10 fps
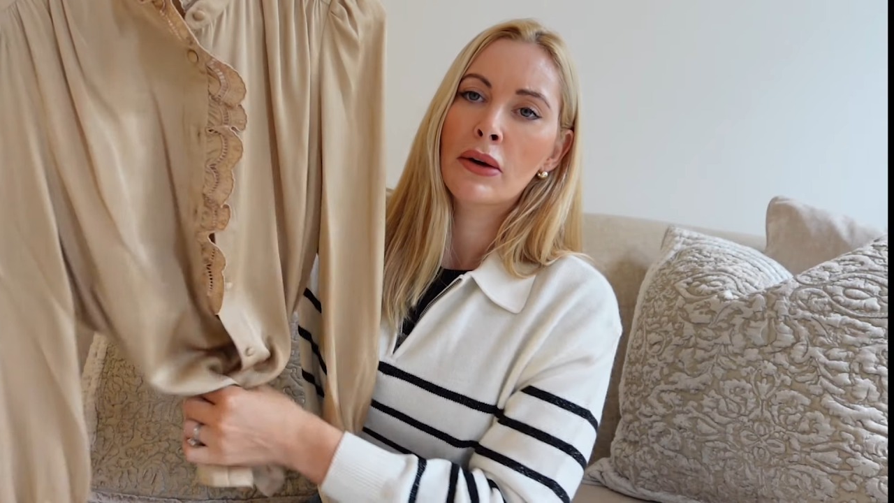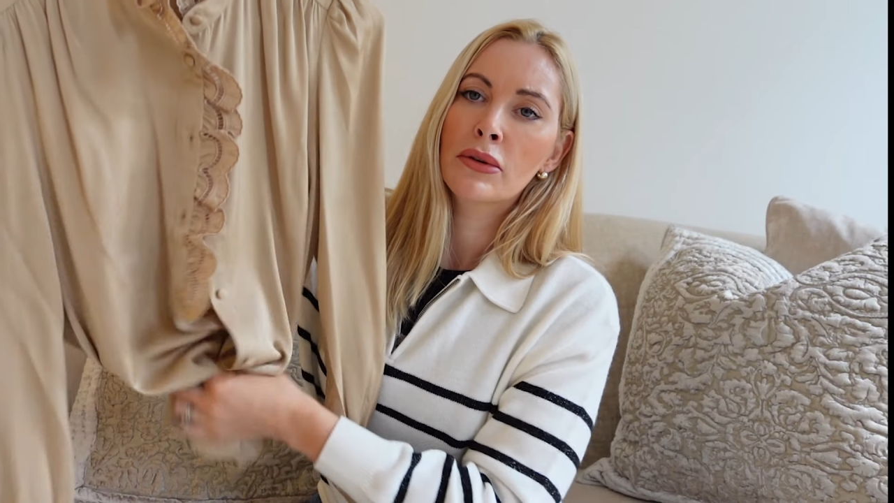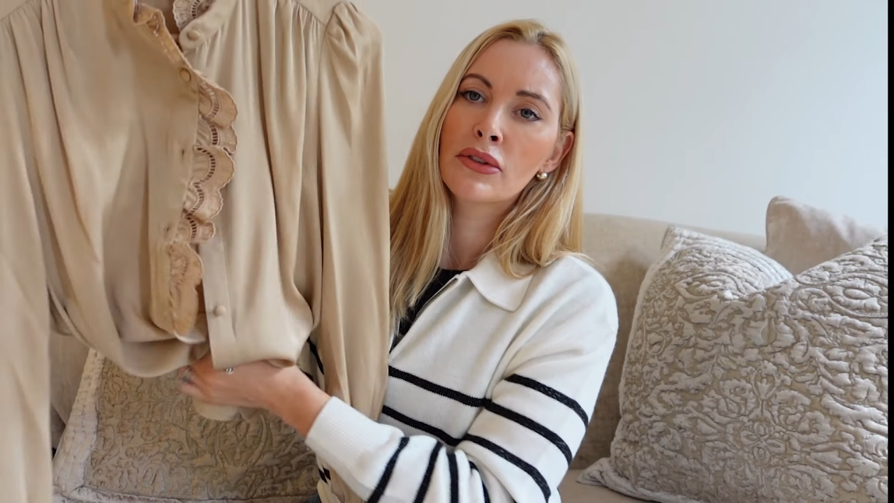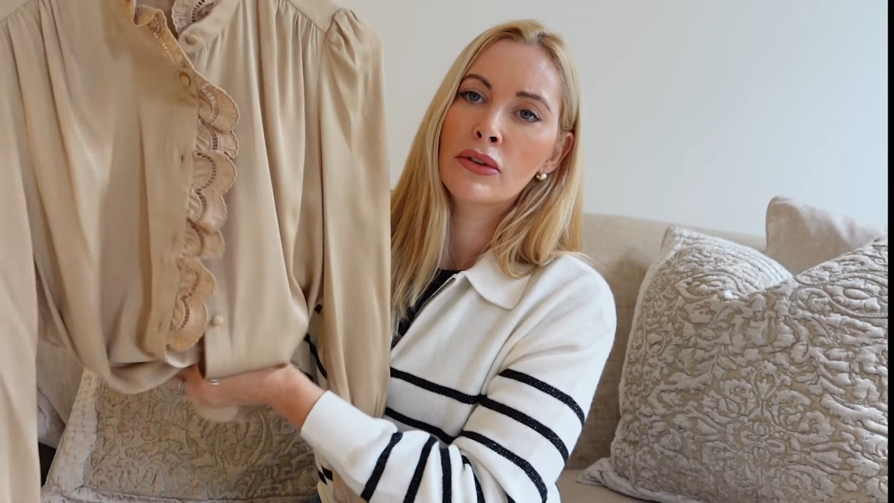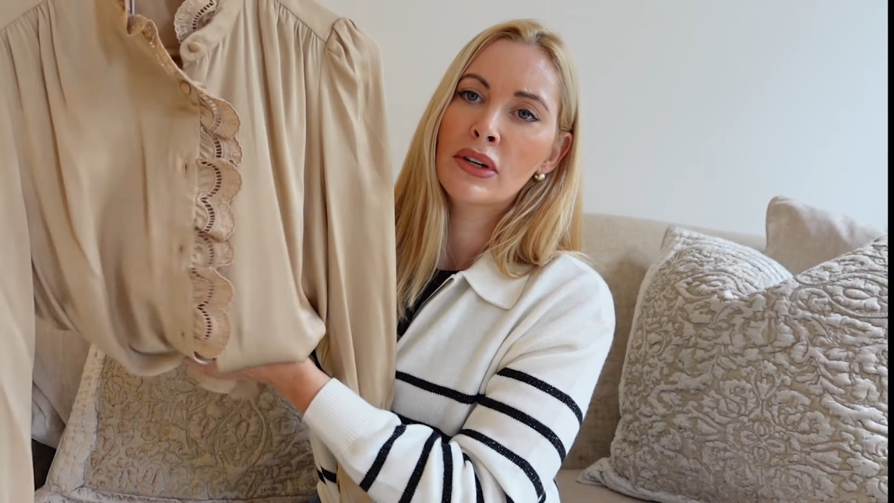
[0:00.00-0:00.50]
I
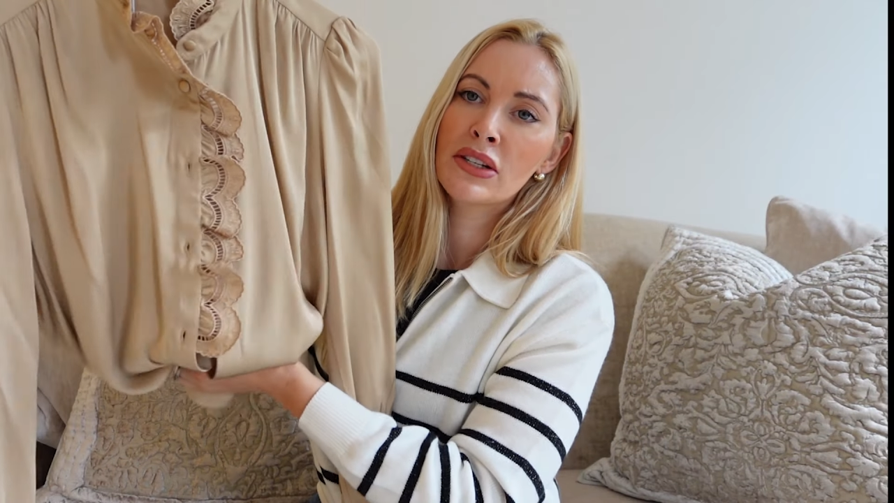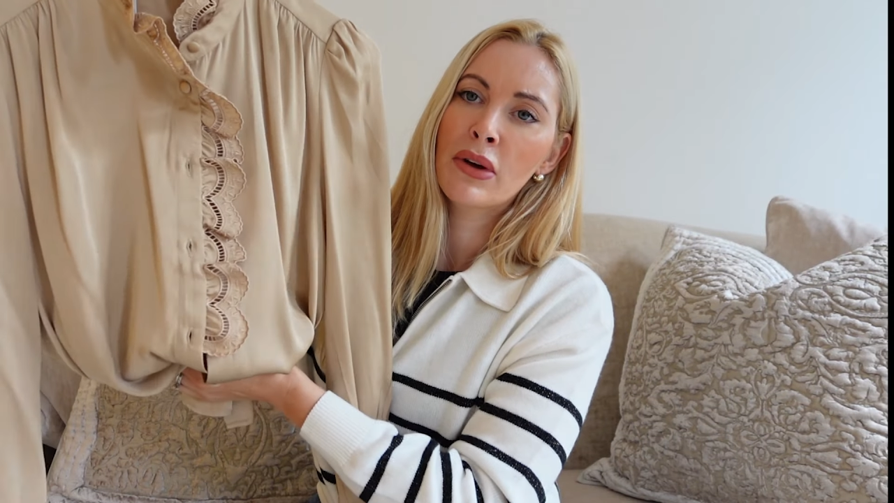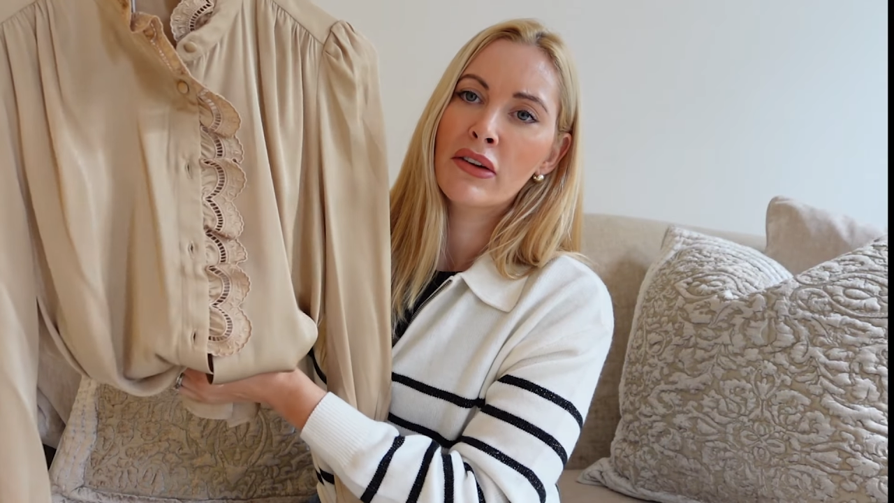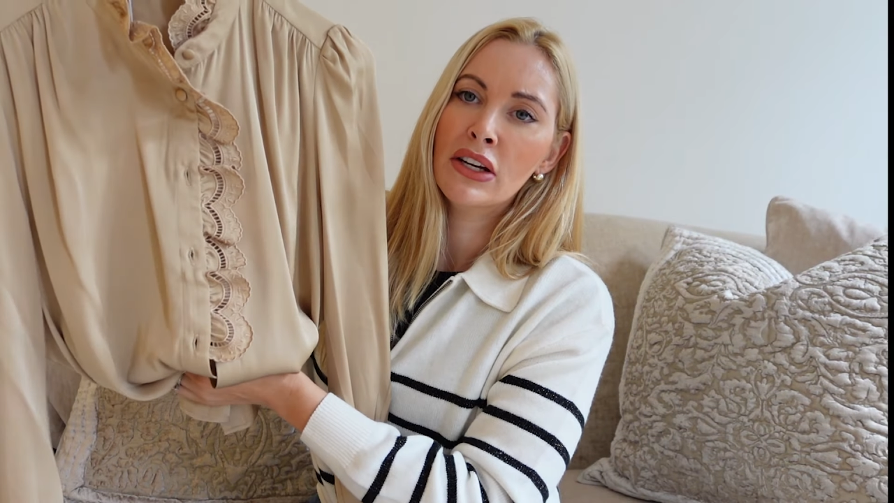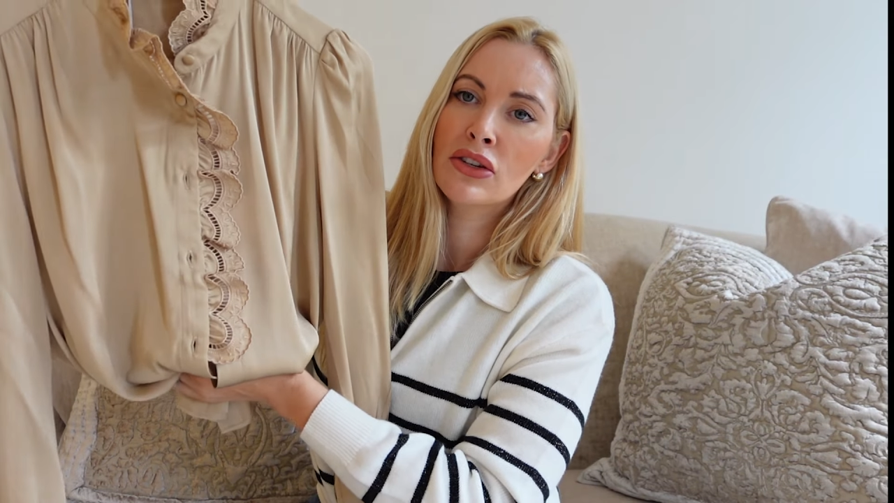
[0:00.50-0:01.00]
would always
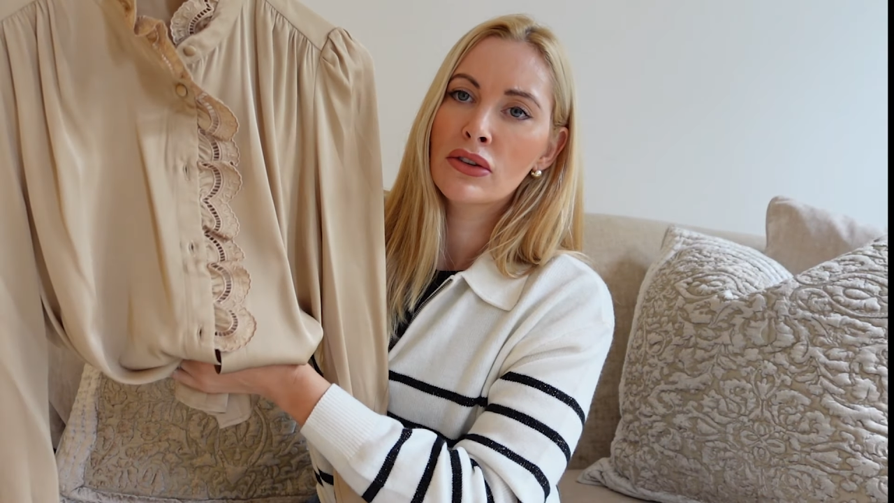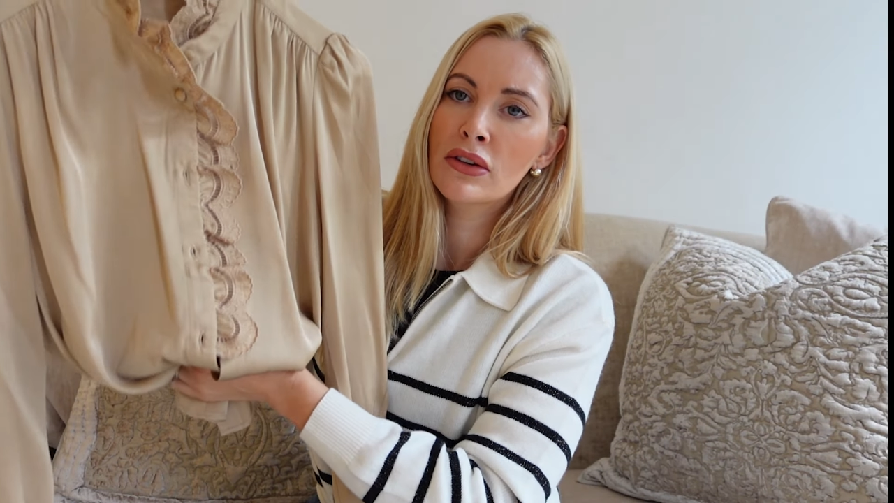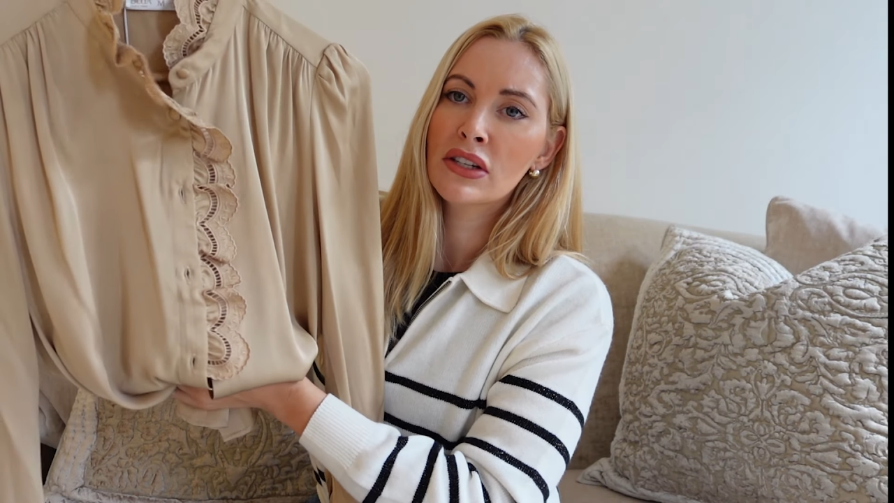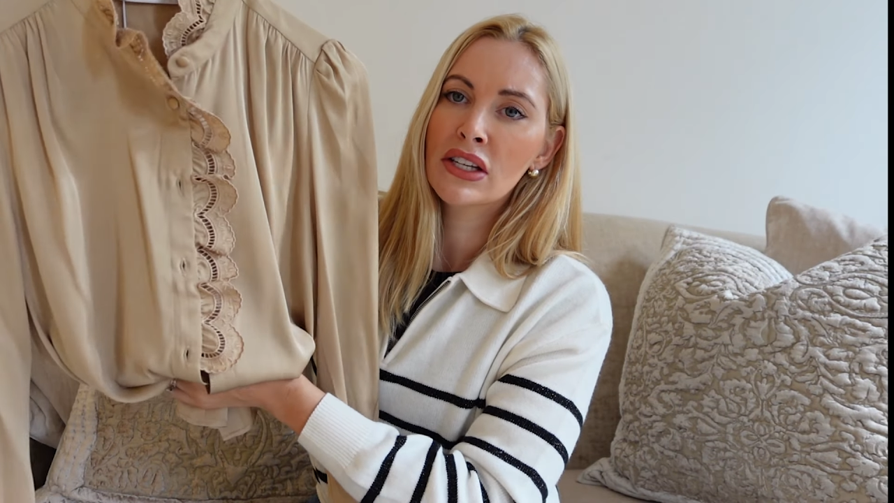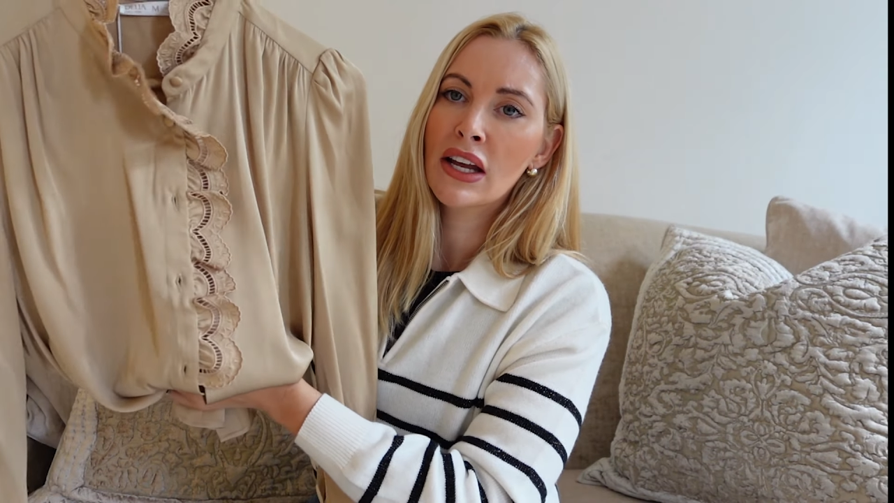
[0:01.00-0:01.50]
wear it
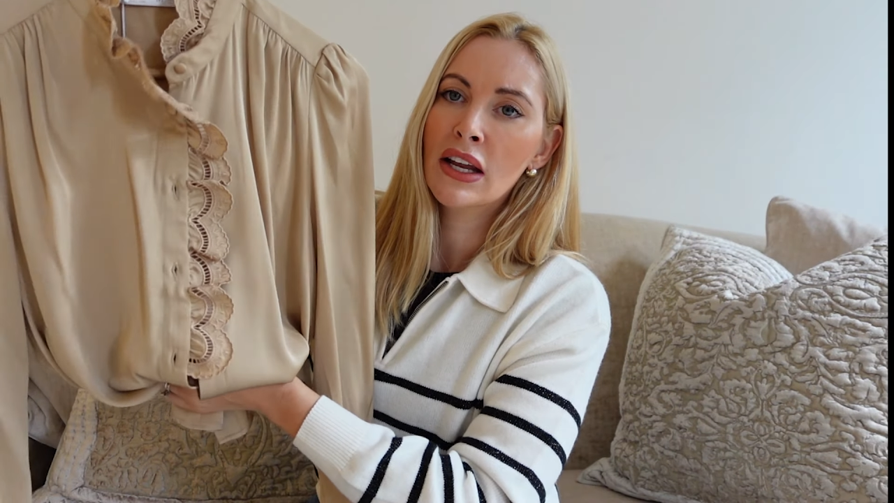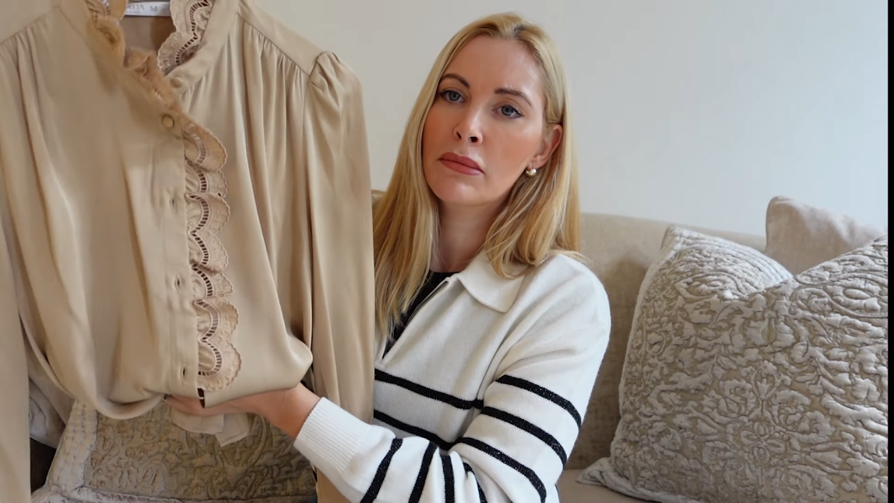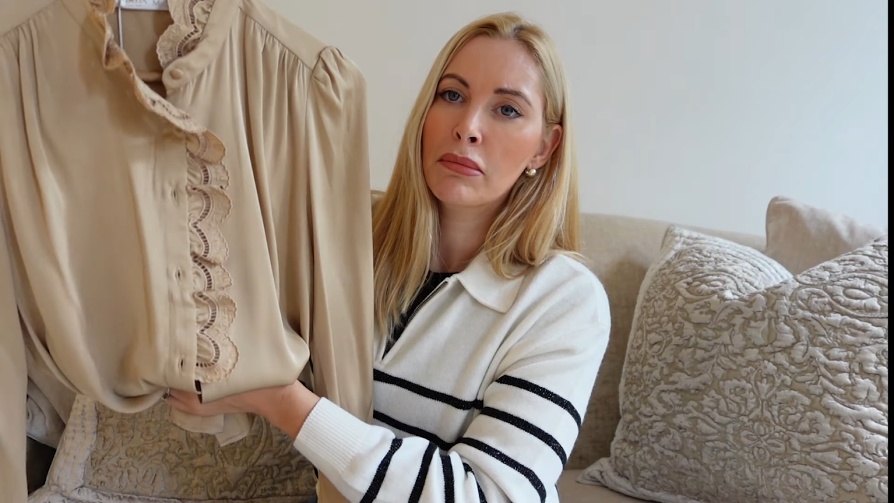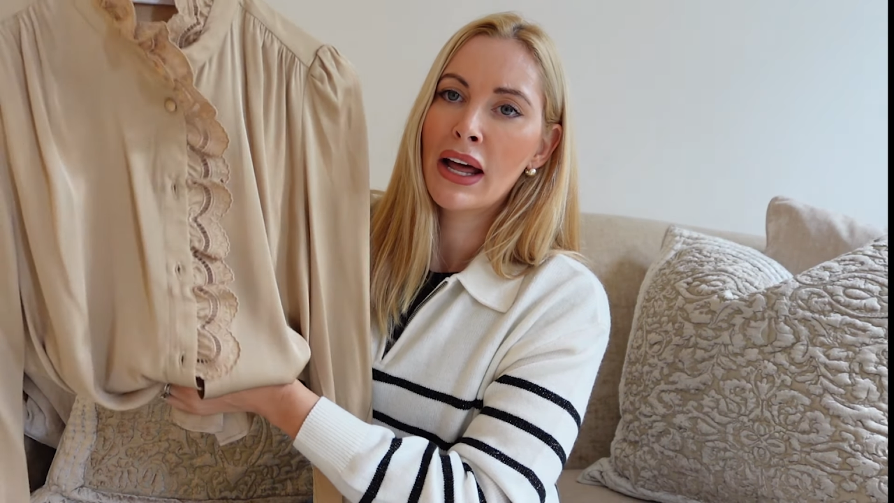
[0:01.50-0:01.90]
tucked in,